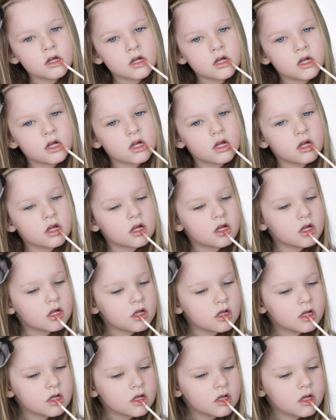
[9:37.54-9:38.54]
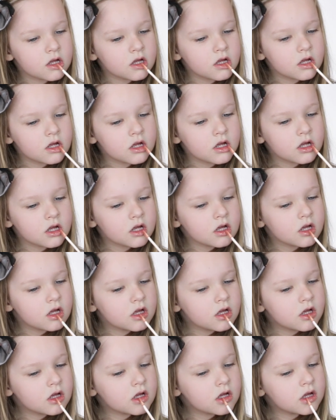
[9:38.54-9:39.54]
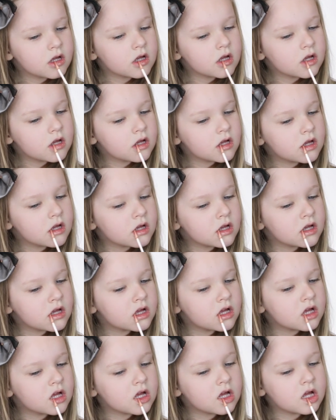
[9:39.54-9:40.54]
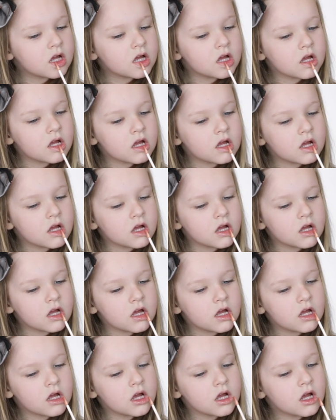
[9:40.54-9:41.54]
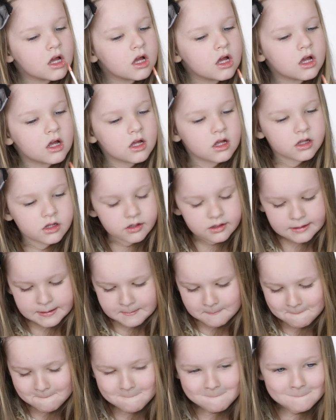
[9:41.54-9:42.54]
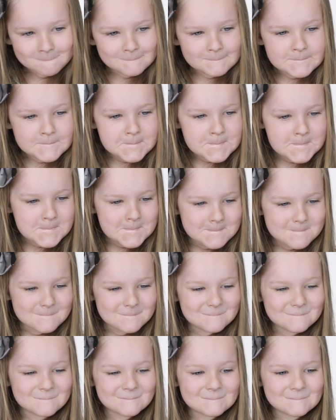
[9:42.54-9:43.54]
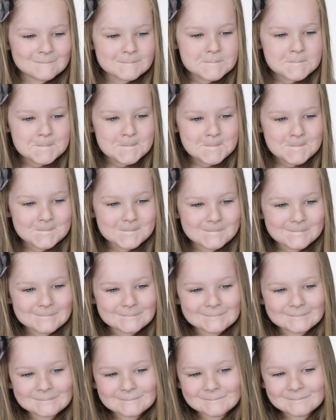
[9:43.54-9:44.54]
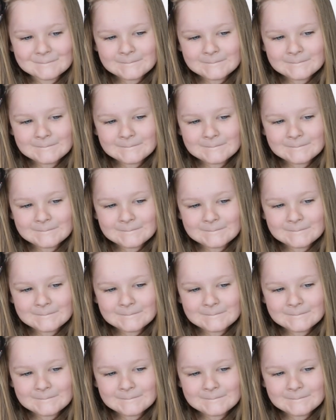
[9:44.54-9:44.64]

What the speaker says: This person isn't speaking.